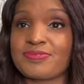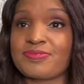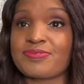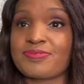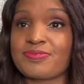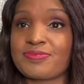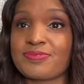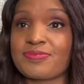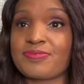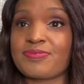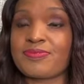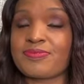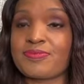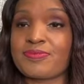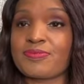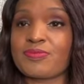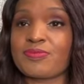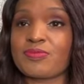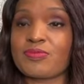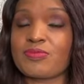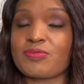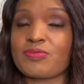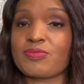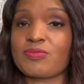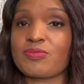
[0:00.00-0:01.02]

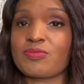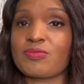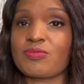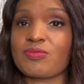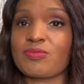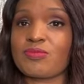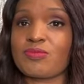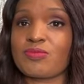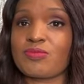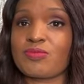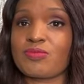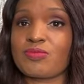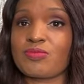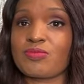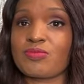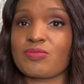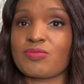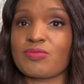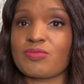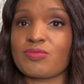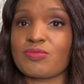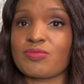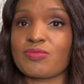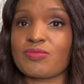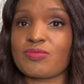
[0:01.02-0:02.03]

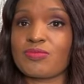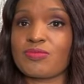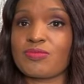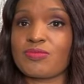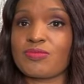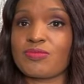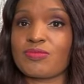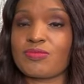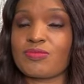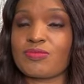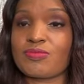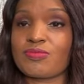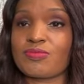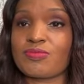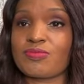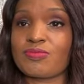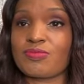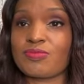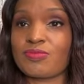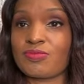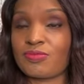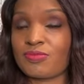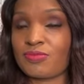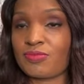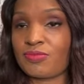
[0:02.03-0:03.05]

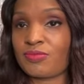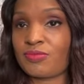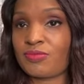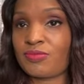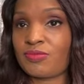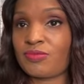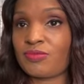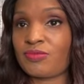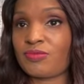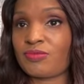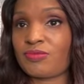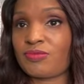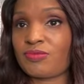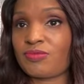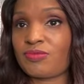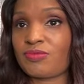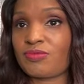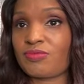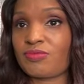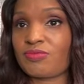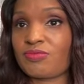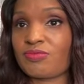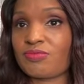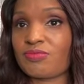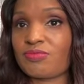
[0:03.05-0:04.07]

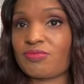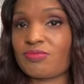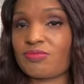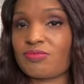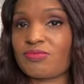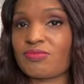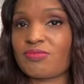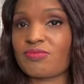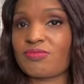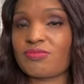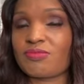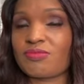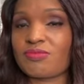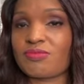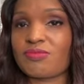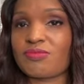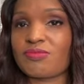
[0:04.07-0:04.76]
(silent)